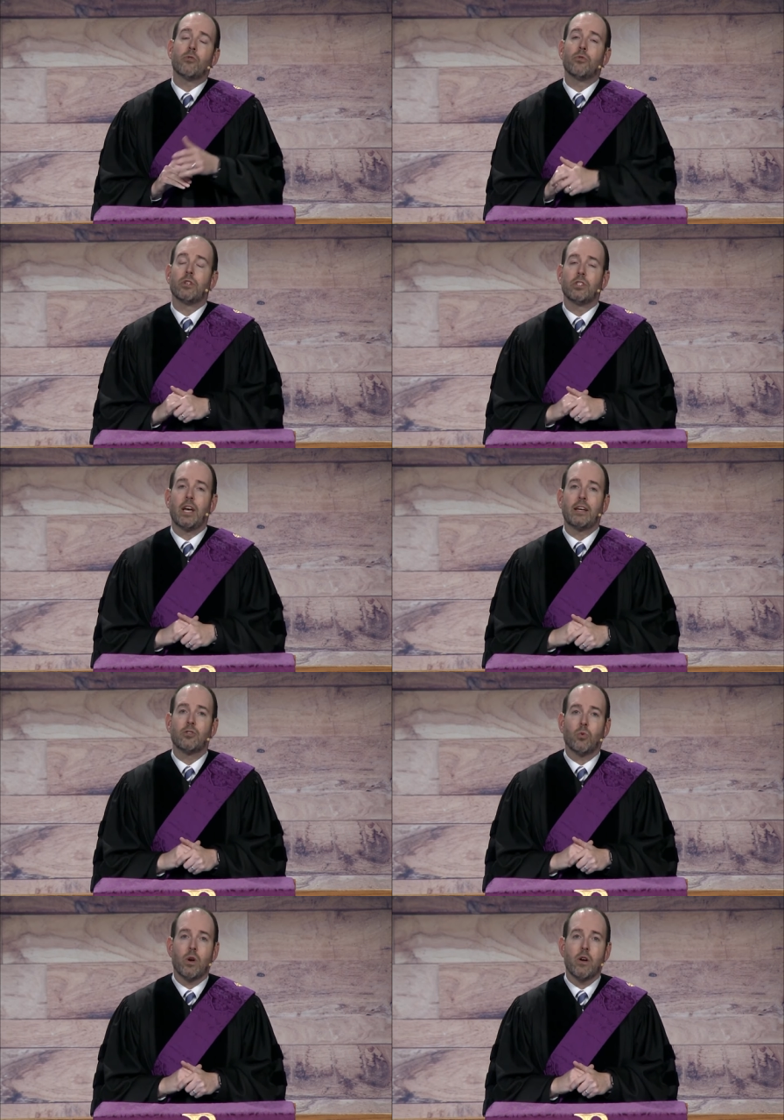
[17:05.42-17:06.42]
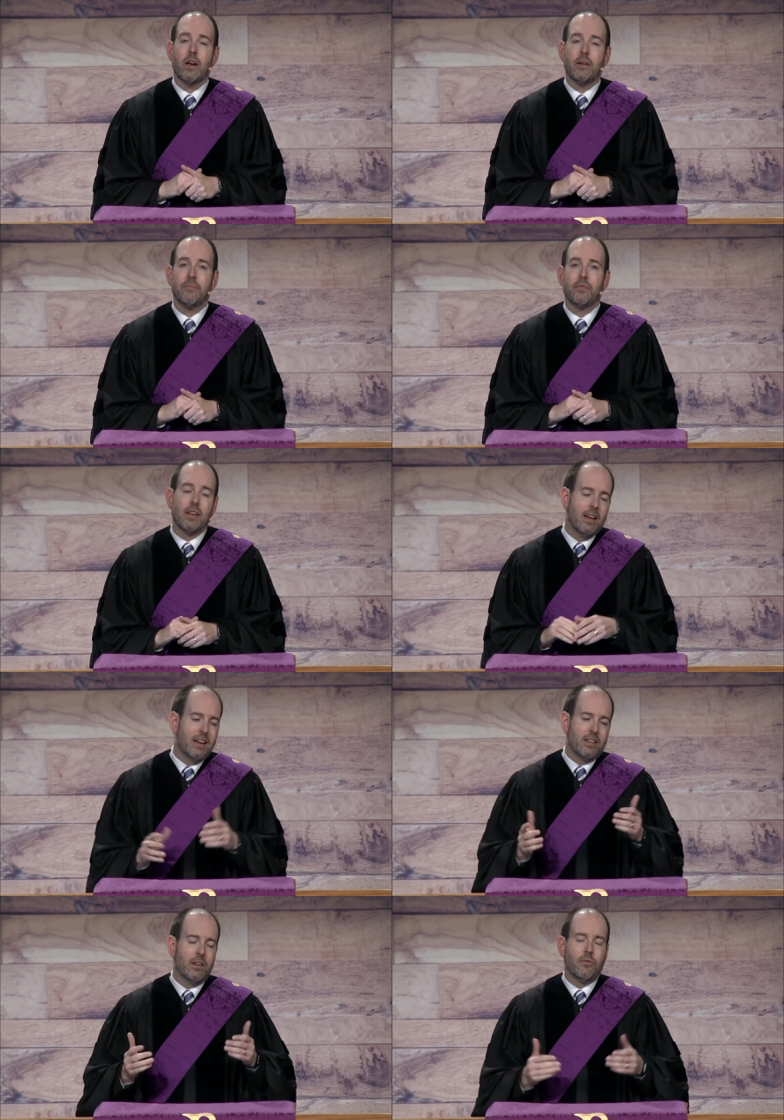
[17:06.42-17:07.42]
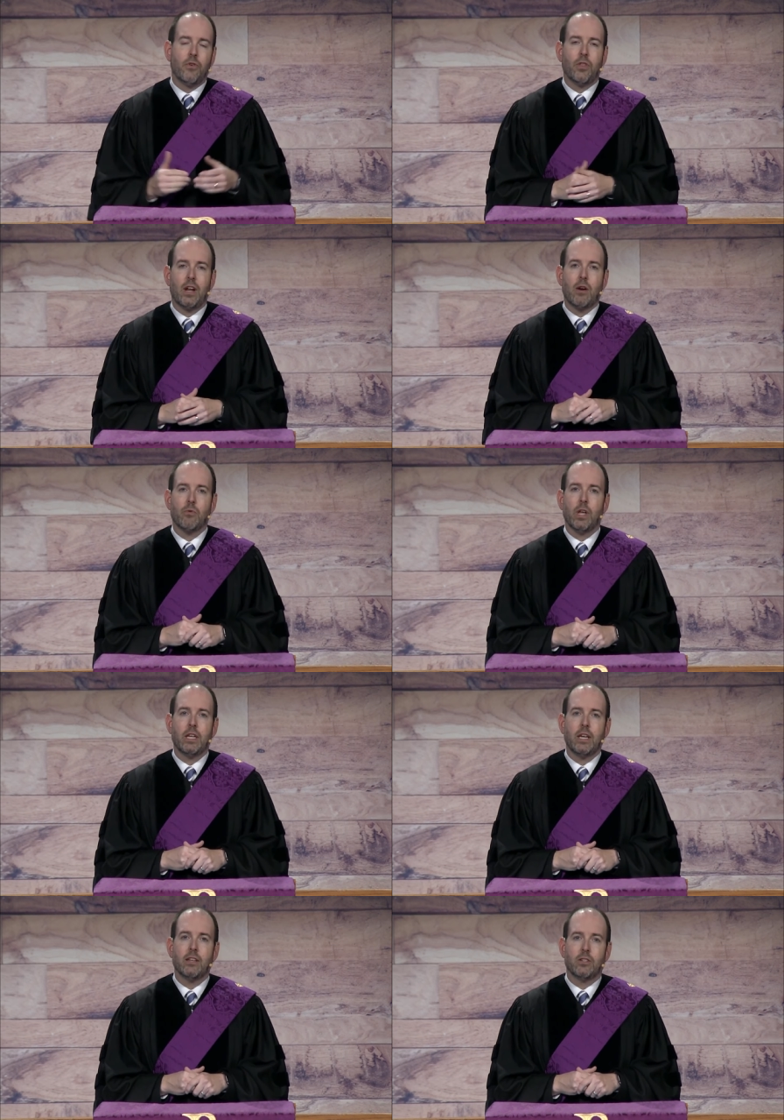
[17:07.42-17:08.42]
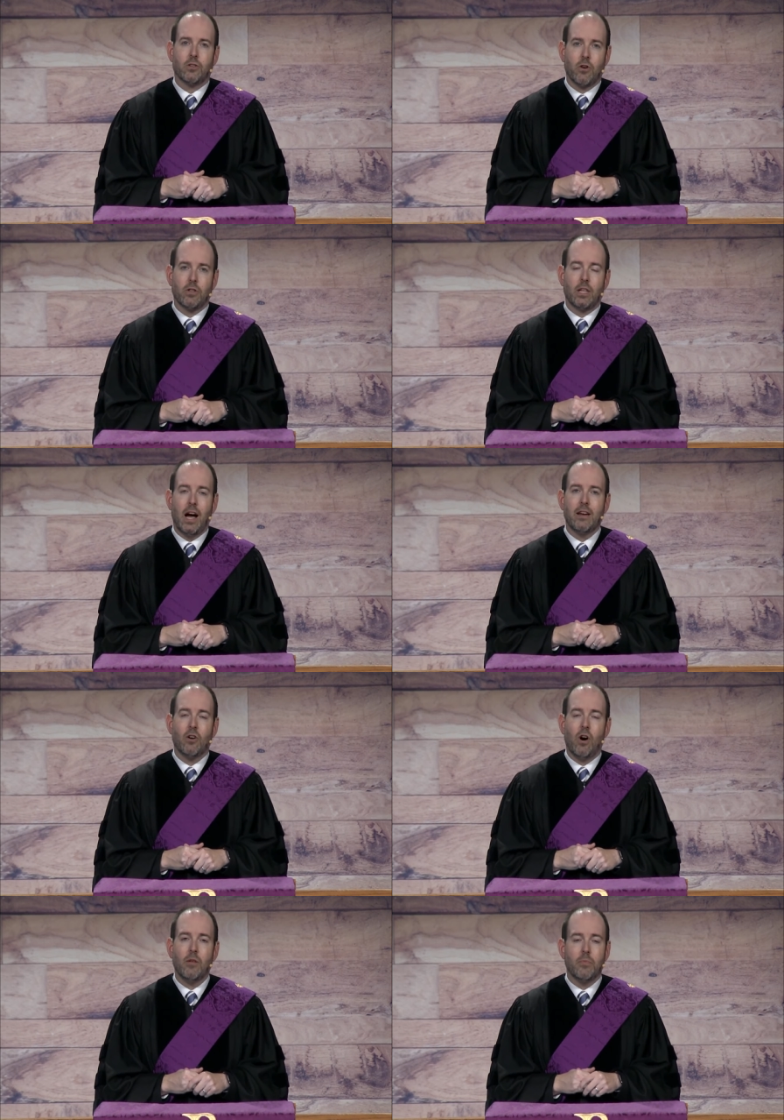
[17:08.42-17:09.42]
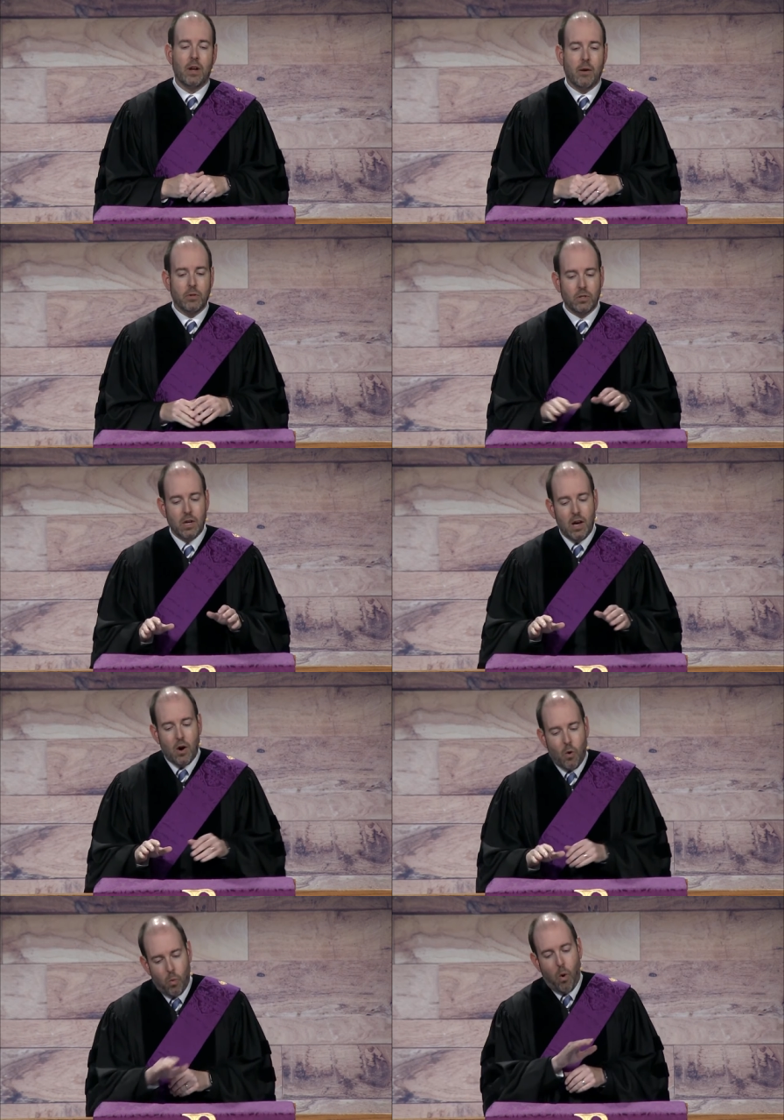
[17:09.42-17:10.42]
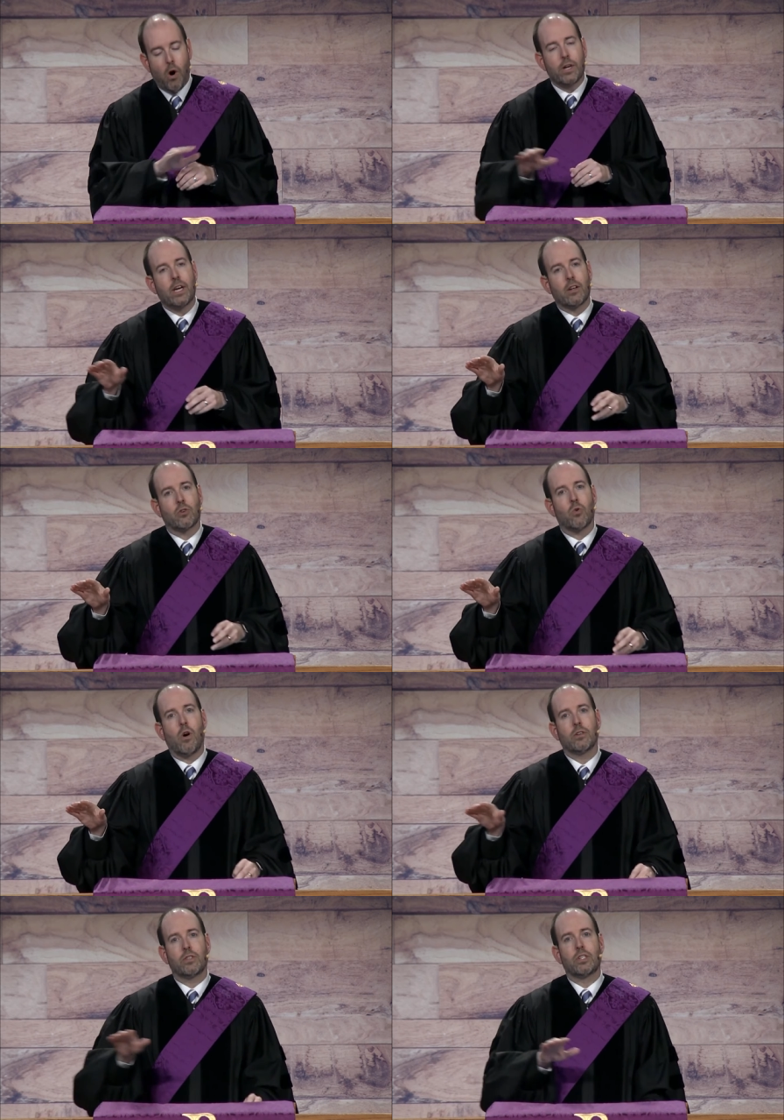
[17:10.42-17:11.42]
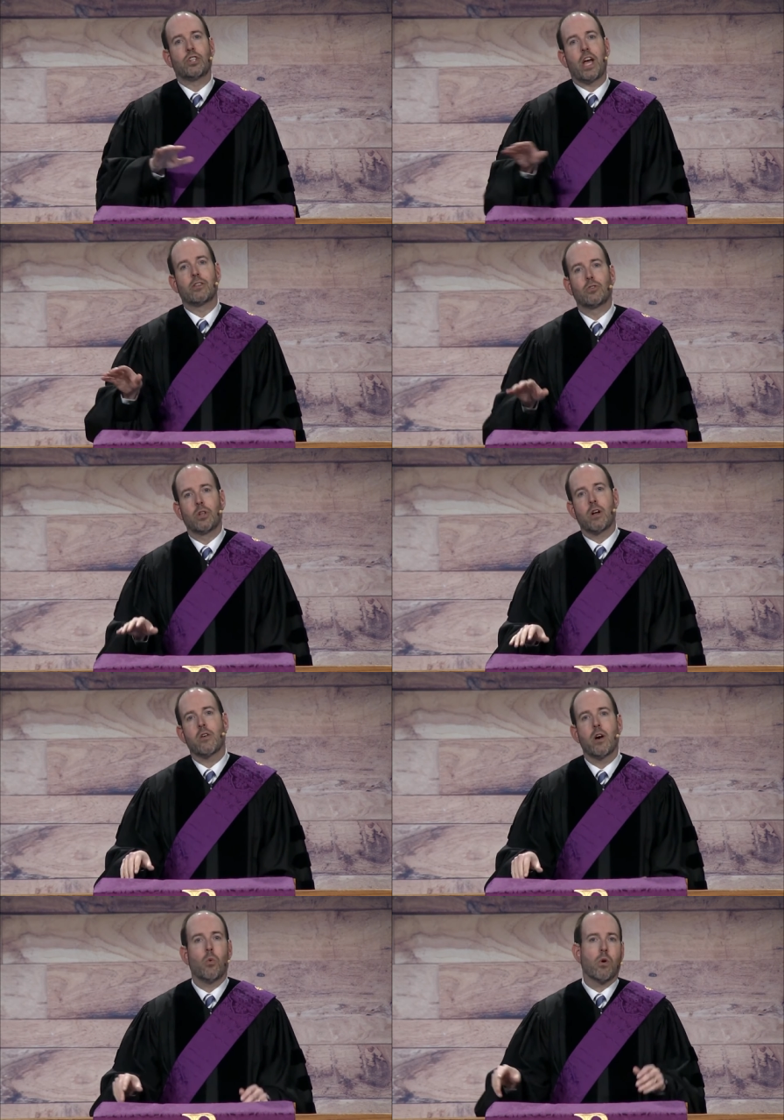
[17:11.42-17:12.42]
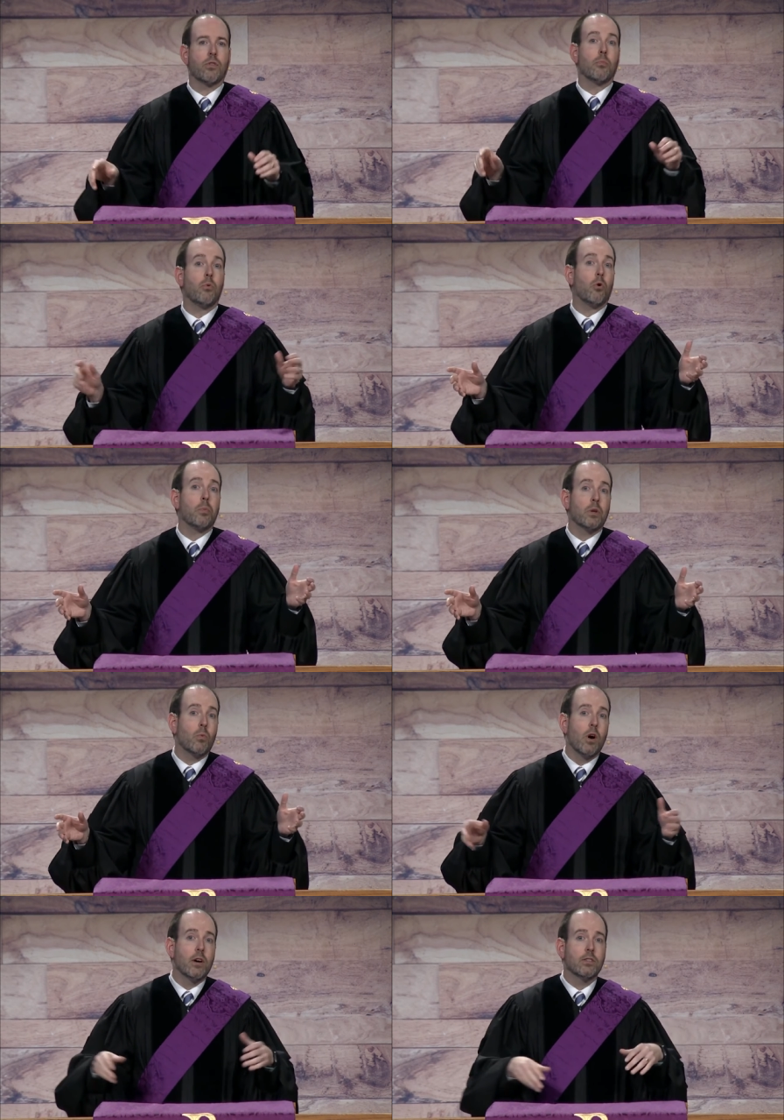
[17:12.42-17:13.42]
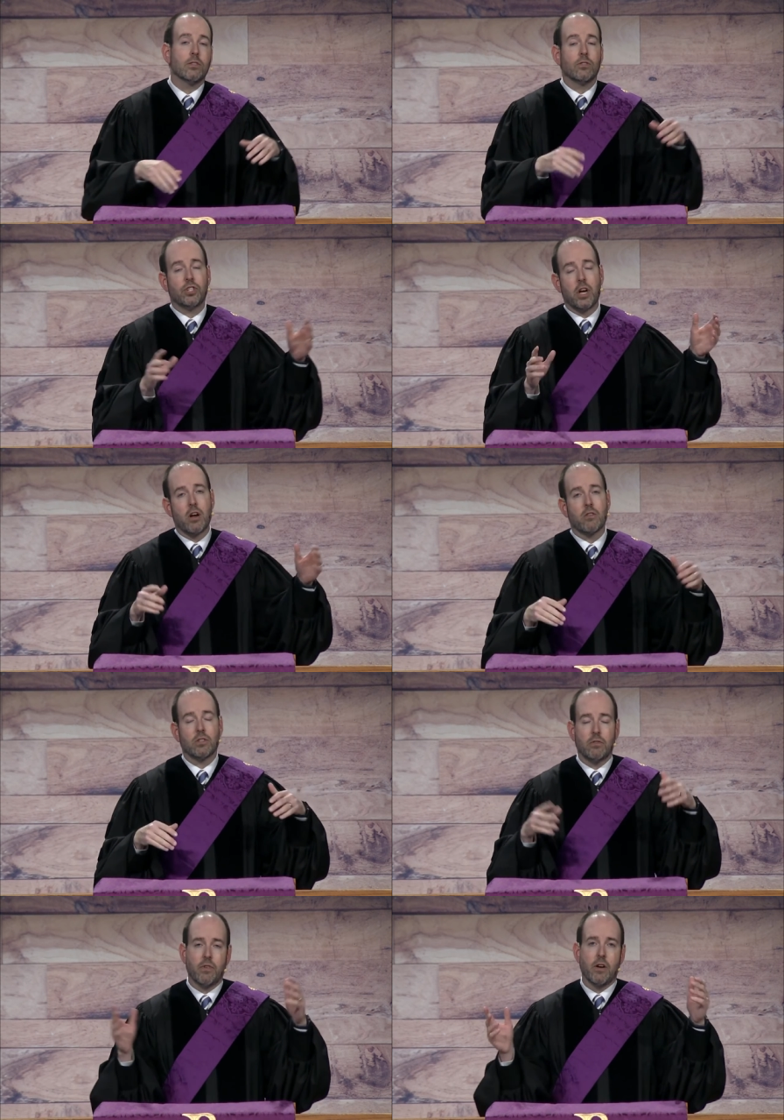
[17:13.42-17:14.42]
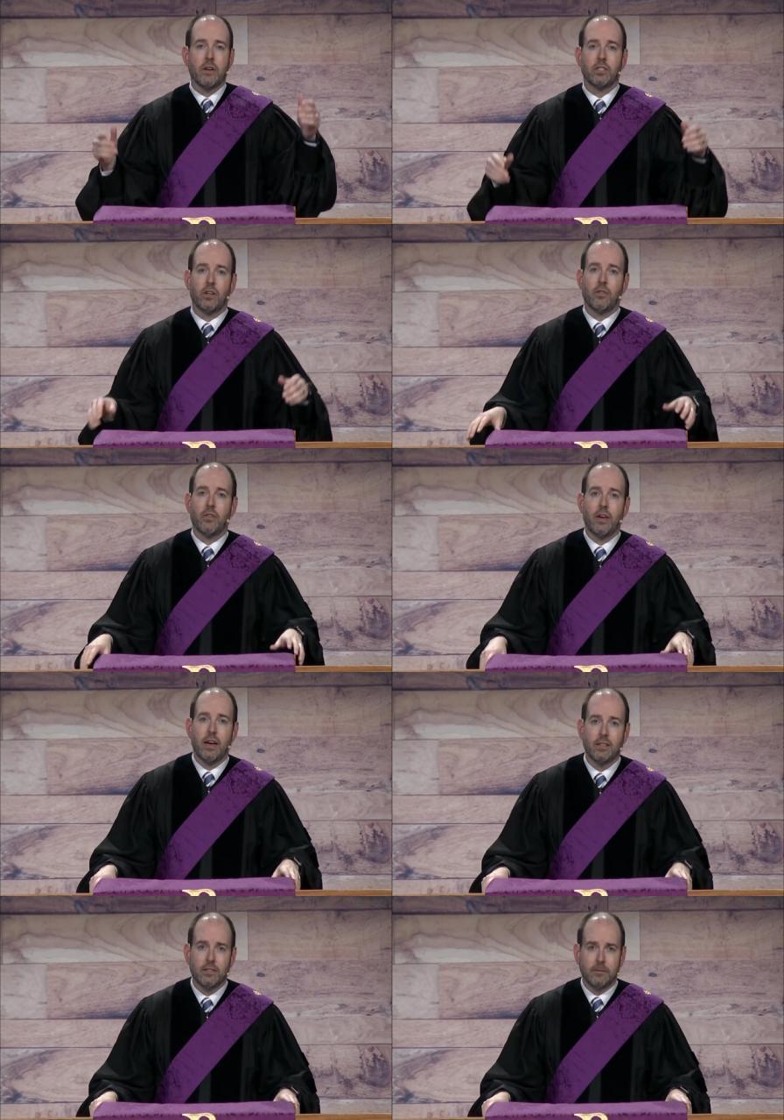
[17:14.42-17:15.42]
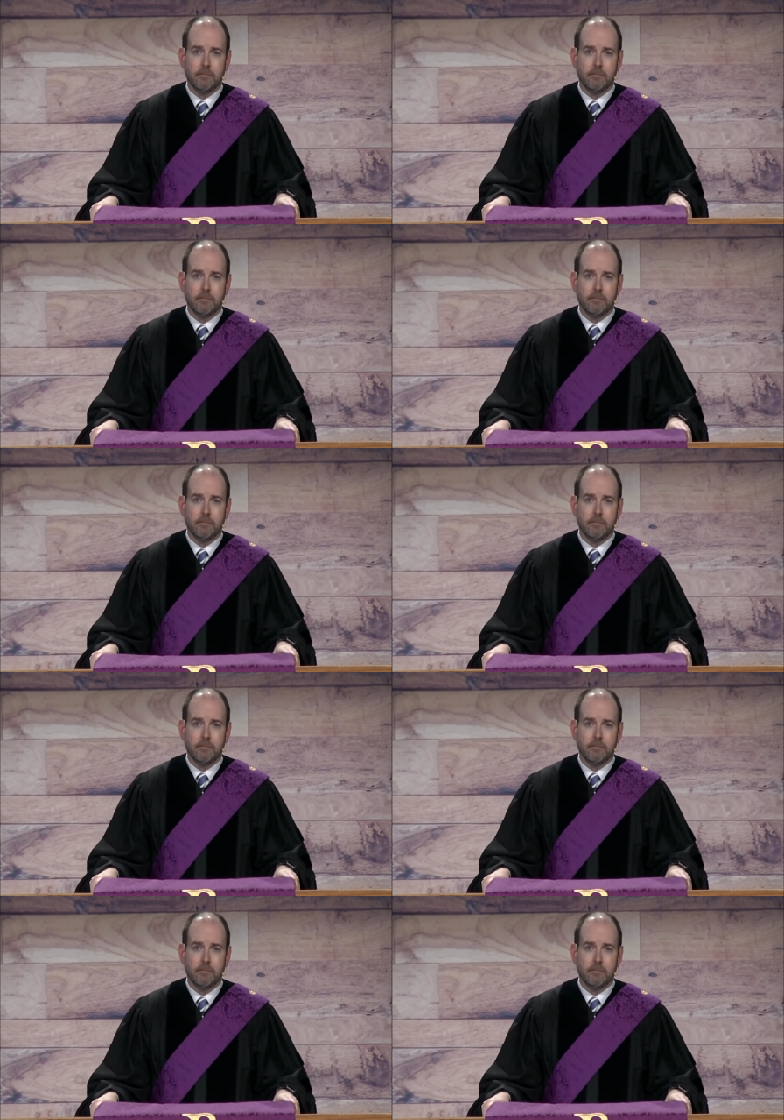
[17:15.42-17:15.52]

through the sanctuary and didn't feel that I really needed to turn the light on, but I was walking across the chancel area where the pulpit was and chairs and various other things.